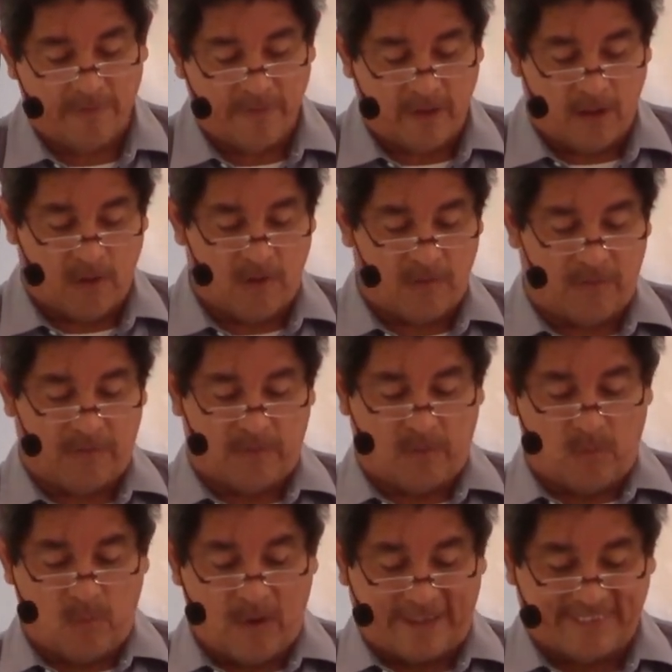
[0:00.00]
of
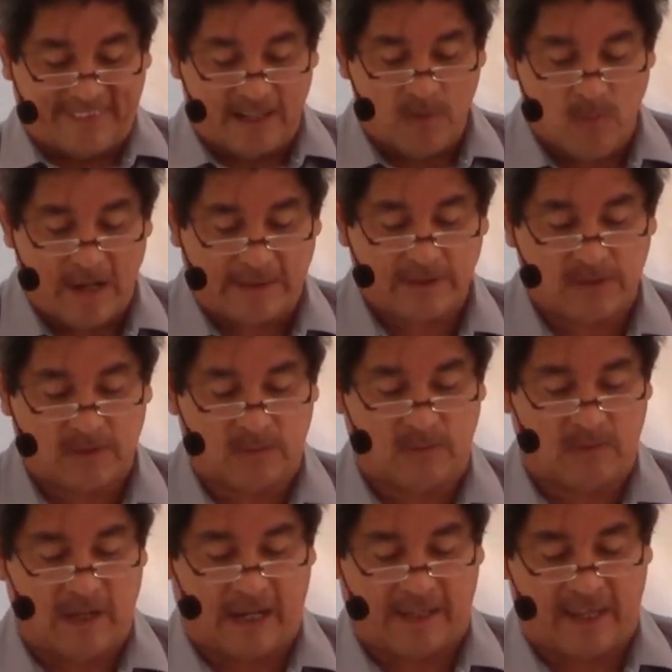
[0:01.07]
what they want
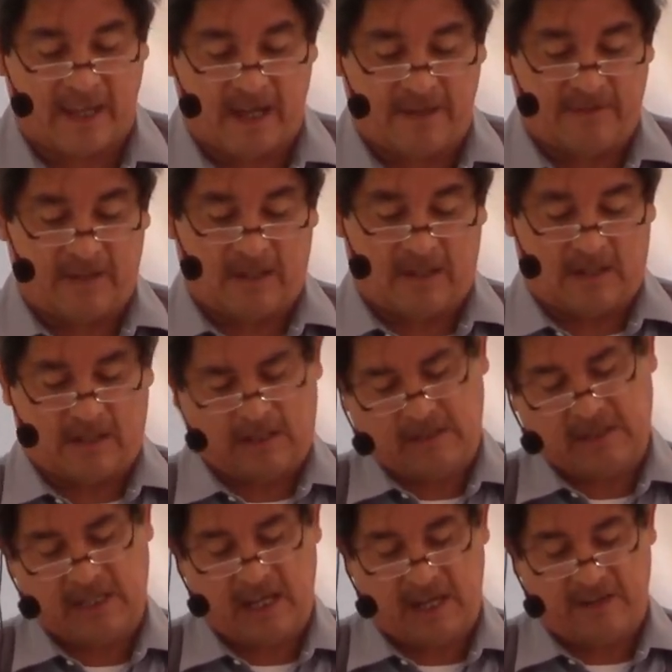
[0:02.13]
to achieve
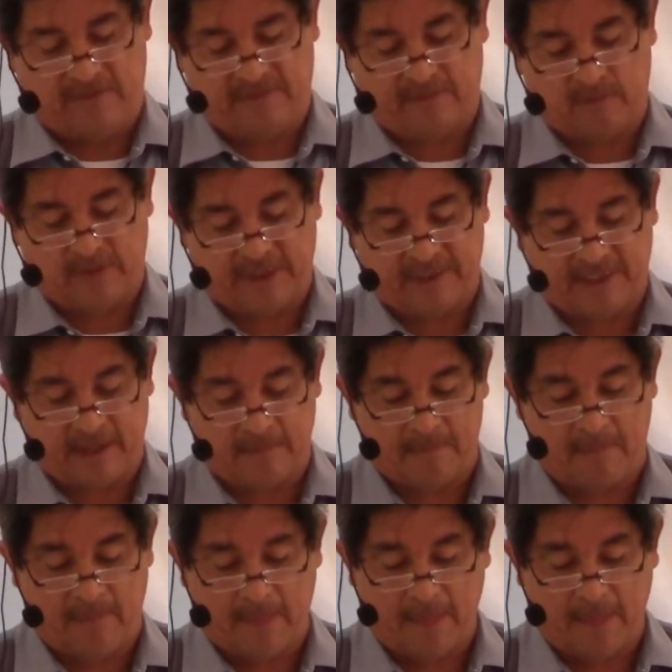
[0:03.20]
with them.